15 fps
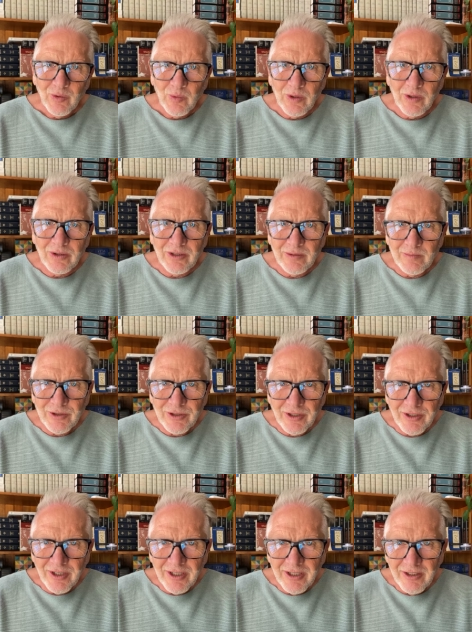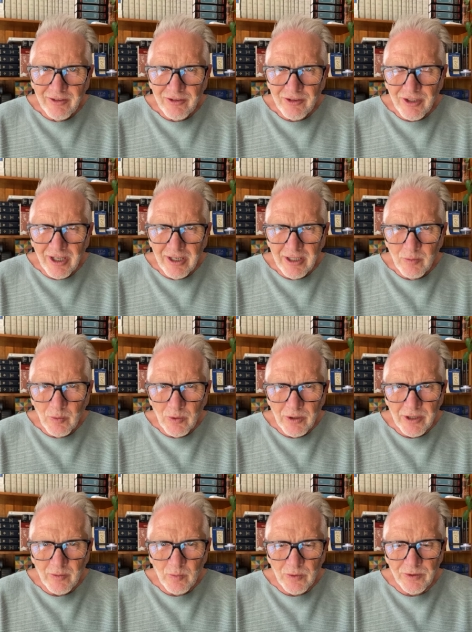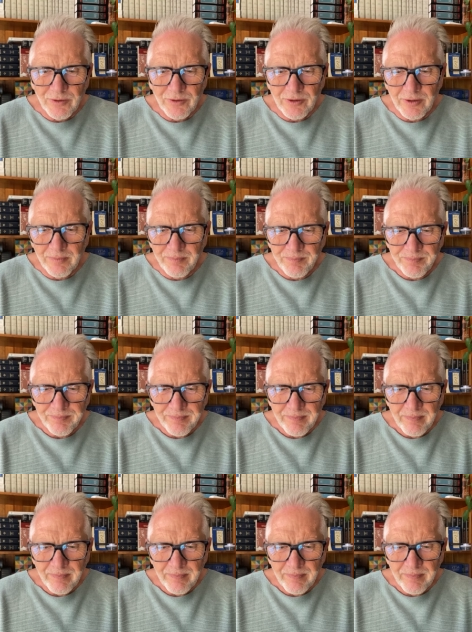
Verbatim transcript: Welcome to today's Daily Walk in Wisdom.